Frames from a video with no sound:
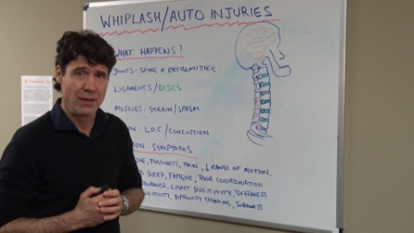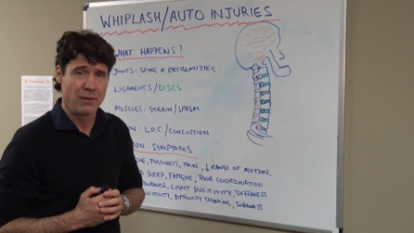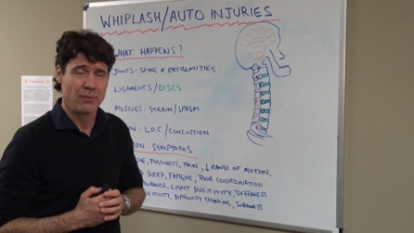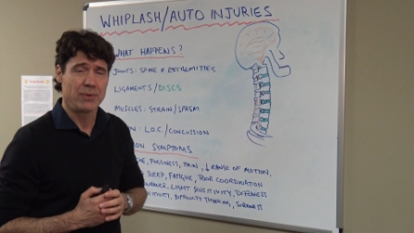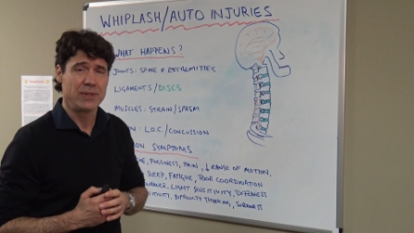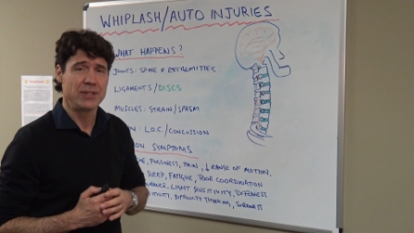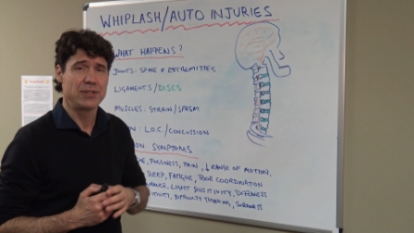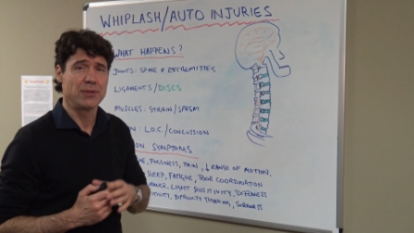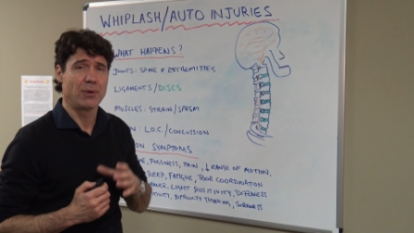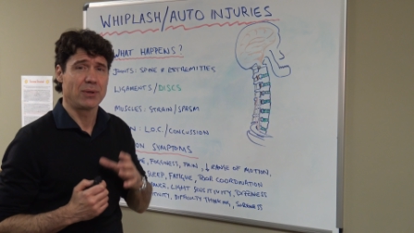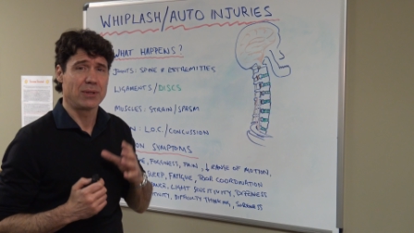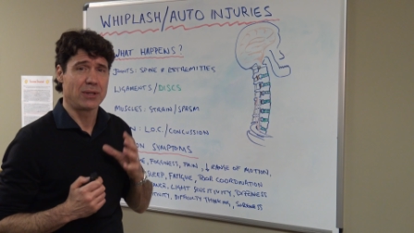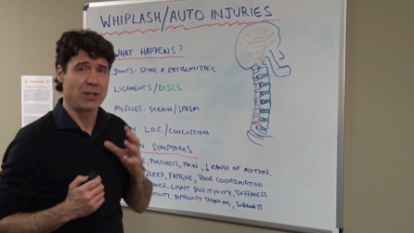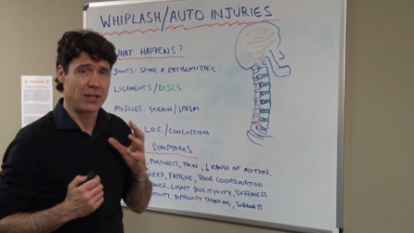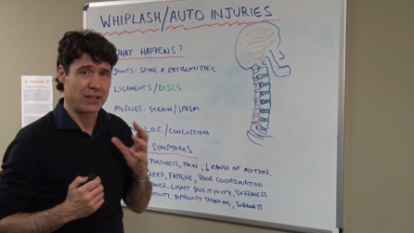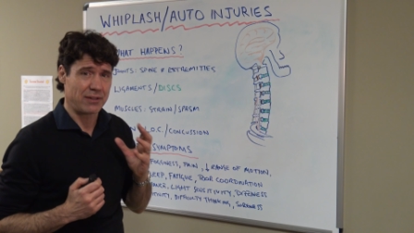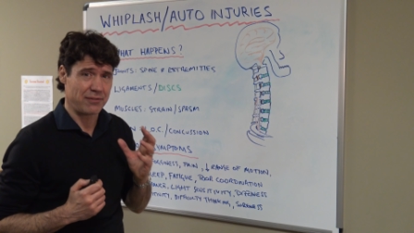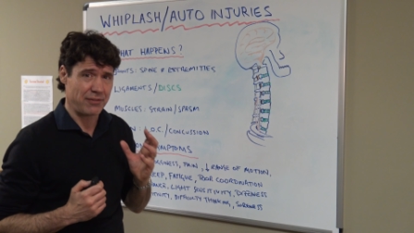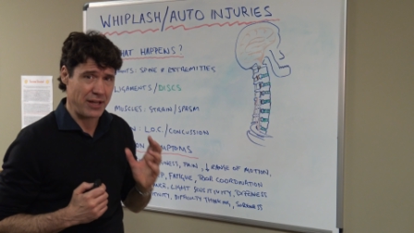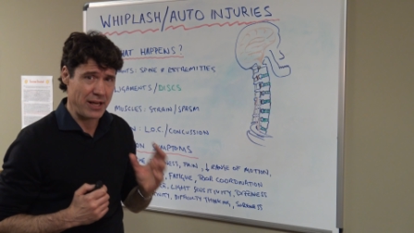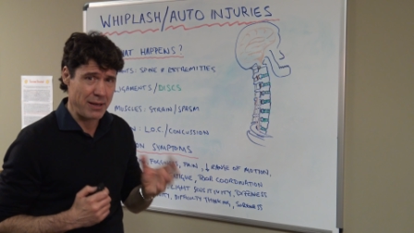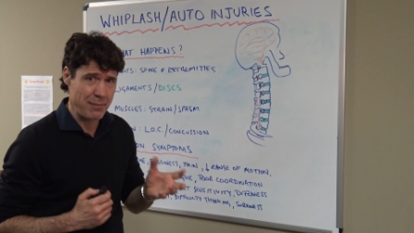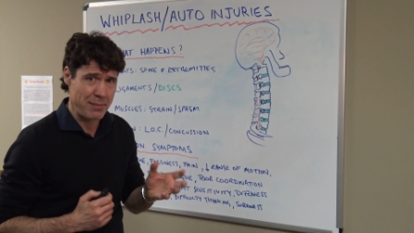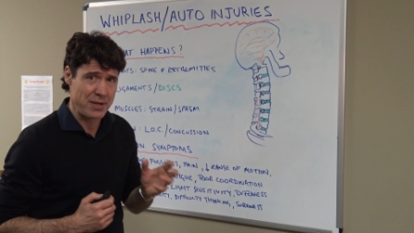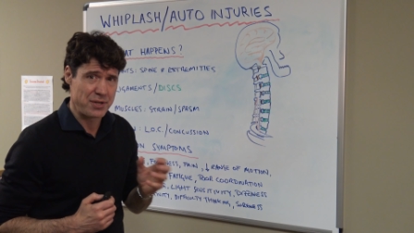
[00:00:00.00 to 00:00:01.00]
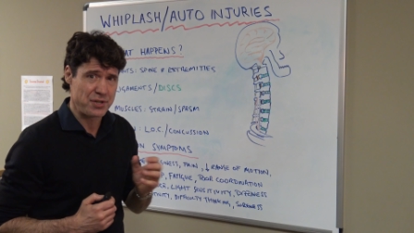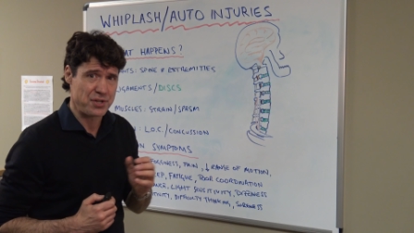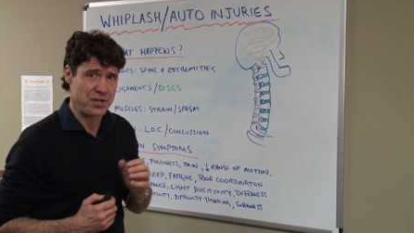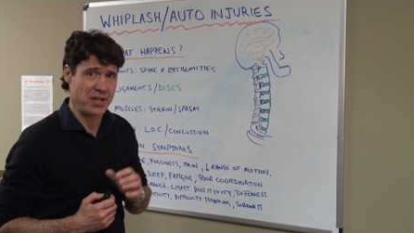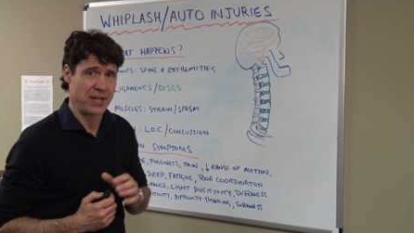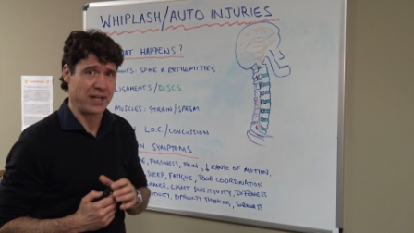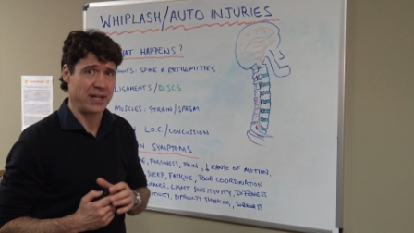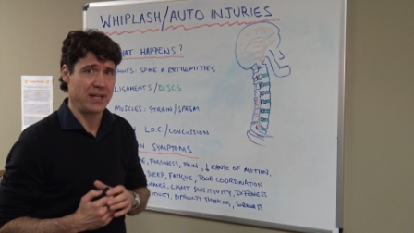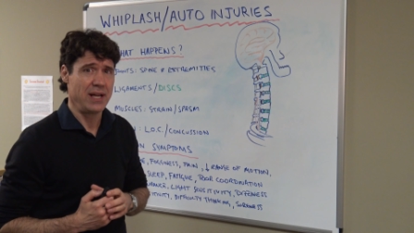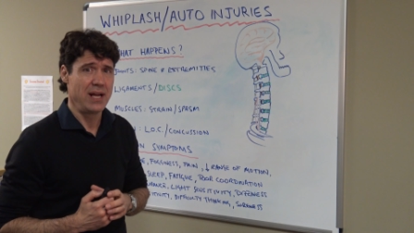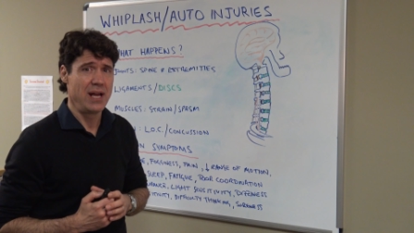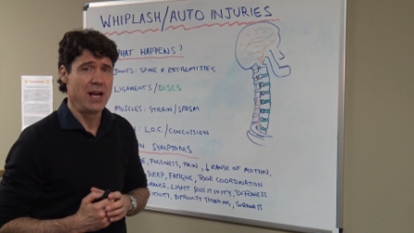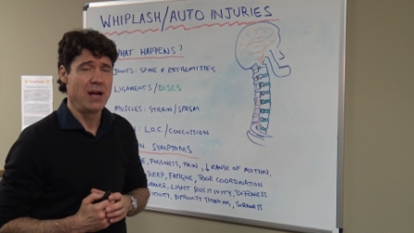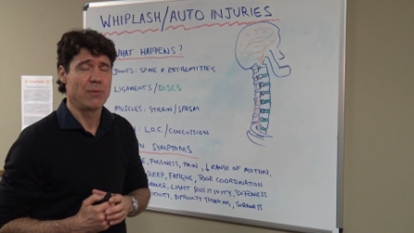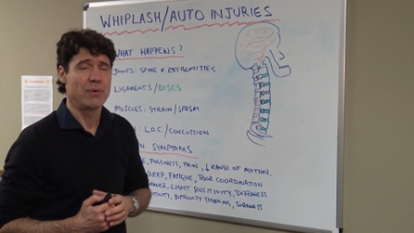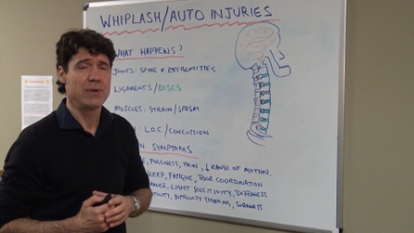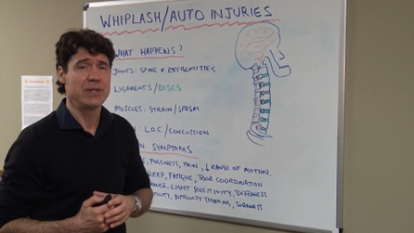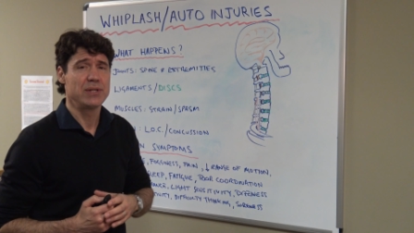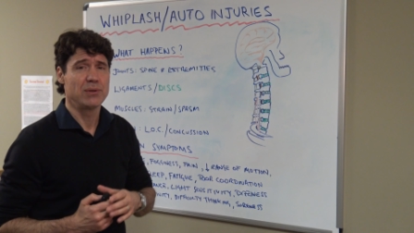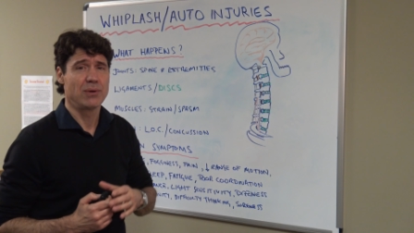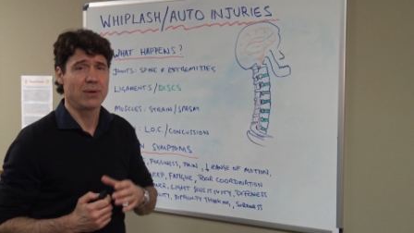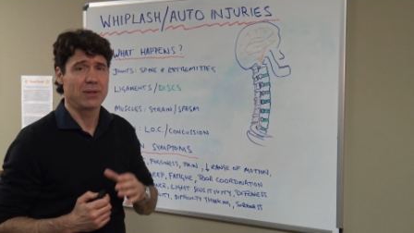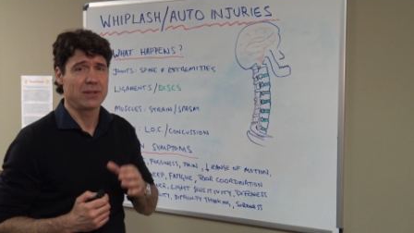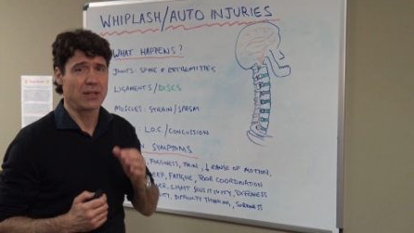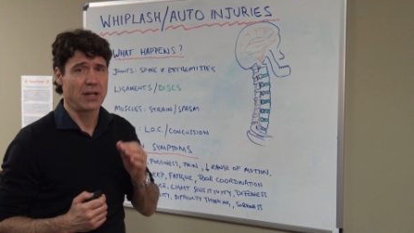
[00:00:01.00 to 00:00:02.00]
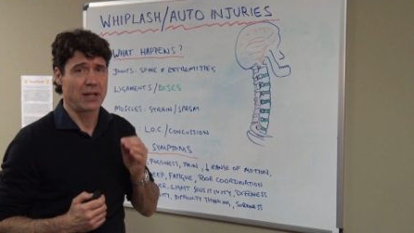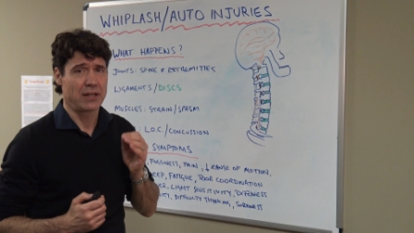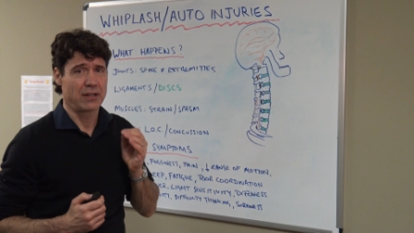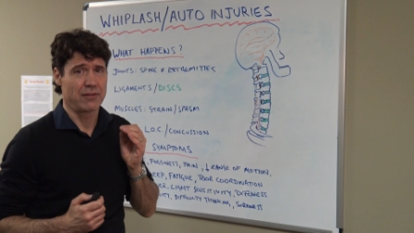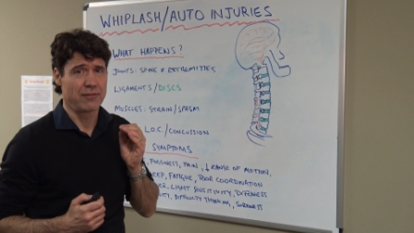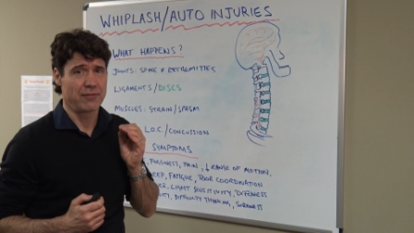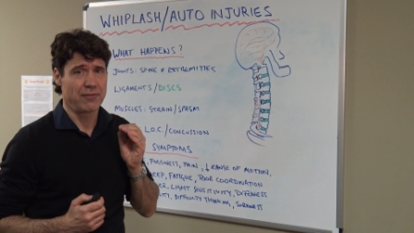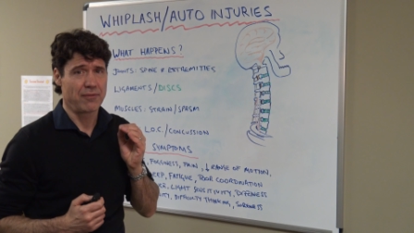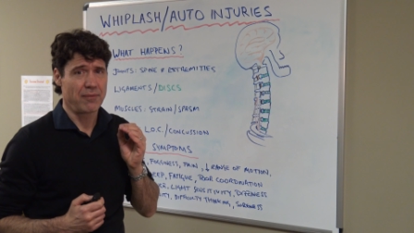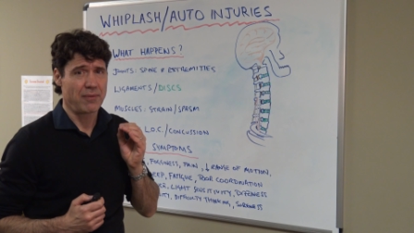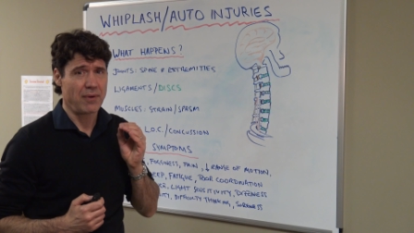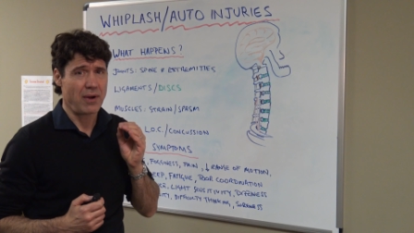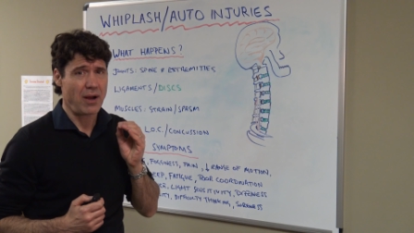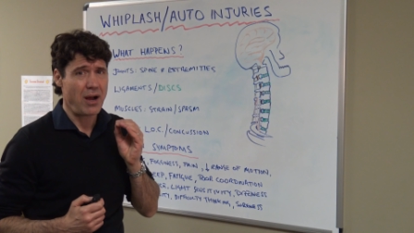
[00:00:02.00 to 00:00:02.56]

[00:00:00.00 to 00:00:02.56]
We do a lot of imaging, we do a lot of